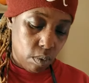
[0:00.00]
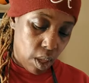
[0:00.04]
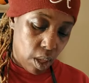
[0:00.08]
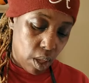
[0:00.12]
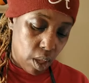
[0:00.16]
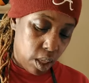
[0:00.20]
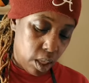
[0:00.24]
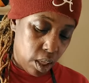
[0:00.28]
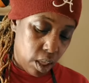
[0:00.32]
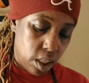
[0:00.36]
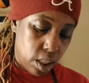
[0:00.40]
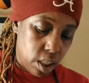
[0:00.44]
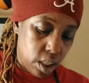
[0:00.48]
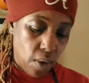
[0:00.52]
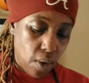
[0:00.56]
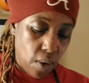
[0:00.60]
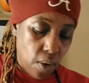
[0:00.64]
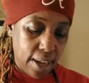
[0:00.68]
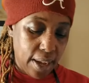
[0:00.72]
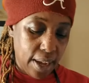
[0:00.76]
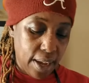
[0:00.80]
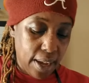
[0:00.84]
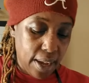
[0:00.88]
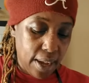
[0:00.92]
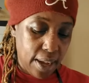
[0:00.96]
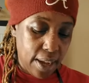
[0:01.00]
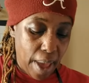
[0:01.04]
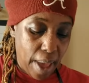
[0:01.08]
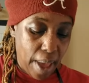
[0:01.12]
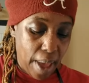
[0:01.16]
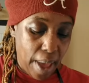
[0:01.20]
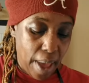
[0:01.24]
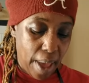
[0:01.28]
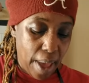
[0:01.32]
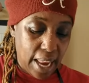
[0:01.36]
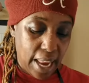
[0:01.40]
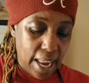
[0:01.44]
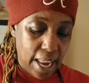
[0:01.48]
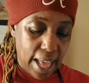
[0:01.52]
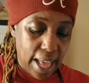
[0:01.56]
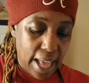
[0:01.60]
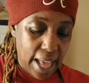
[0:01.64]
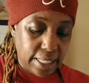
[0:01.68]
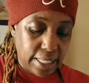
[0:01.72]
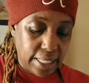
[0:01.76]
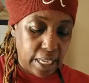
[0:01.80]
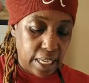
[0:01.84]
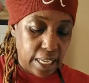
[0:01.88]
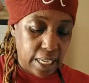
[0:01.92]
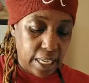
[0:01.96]
So I go back and I'll
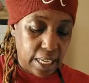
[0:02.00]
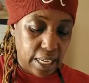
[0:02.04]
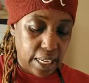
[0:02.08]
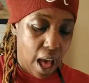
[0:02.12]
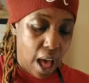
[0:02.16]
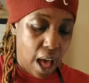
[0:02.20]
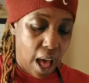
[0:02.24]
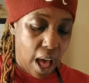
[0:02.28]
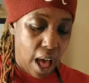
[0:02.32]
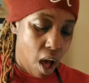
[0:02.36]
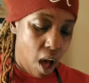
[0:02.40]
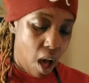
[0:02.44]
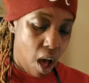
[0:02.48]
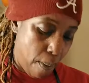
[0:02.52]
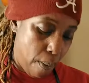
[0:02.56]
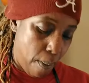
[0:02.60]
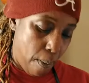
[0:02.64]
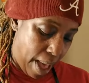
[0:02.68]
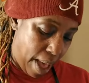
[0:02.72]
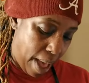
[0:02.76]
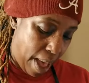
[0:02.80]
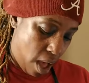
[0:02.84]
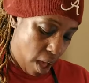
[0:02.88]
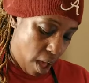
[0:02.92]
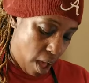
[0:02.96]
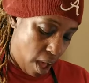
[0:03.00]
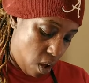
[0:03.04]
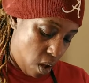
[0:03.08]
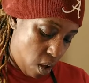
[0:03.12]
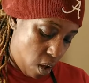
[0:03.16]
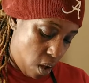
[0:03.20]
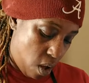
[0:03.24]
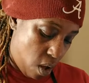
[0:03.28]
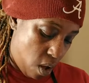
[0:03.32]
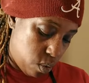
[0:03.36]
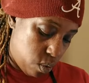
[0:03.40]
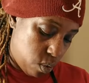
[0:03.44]
seal all my holes